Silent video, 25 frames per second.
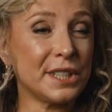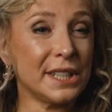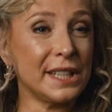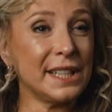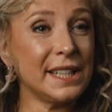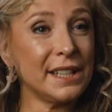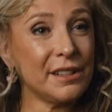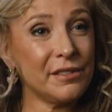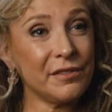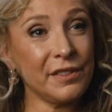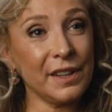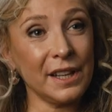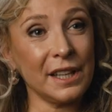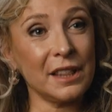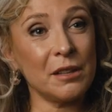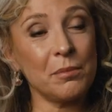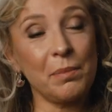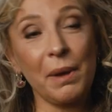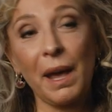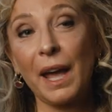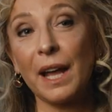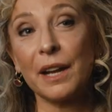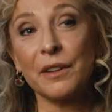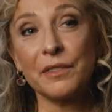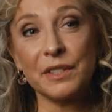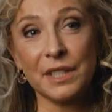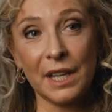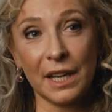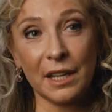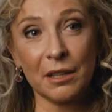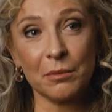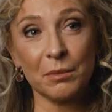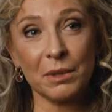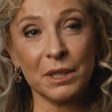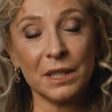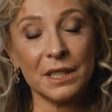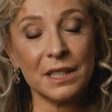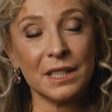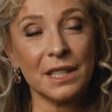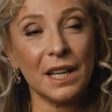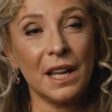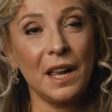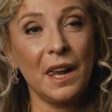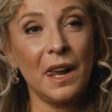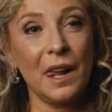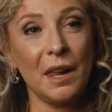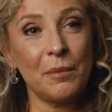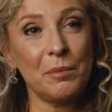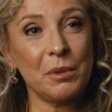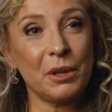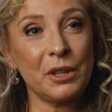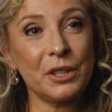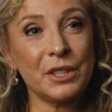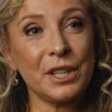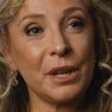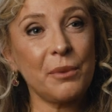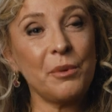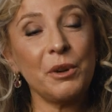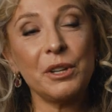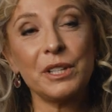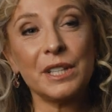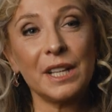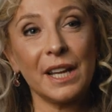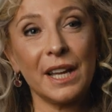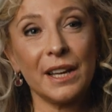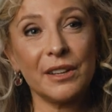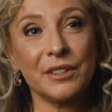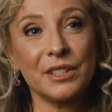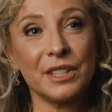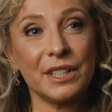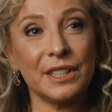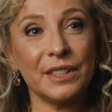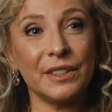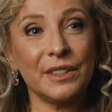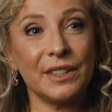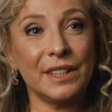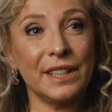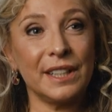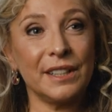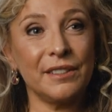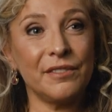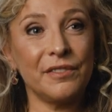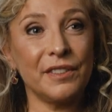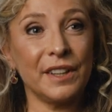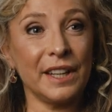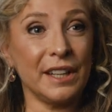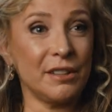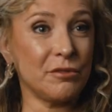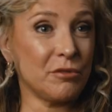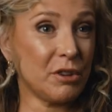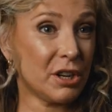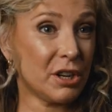to live in the Pale of Settlements because they weren't allowed to live in